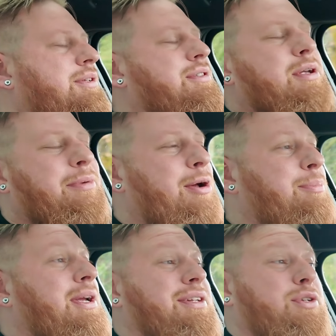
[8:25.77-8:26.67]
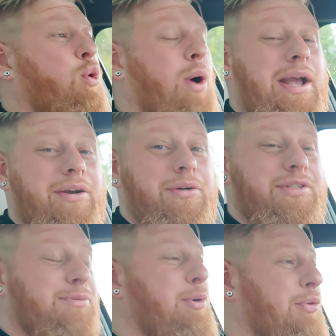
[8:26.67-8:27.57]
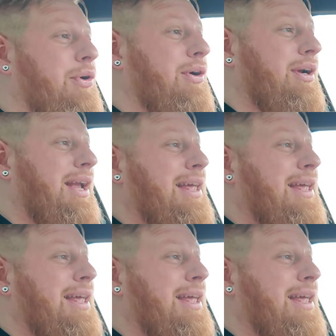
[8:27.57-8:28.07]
To sum it up, it's quieter, smoother,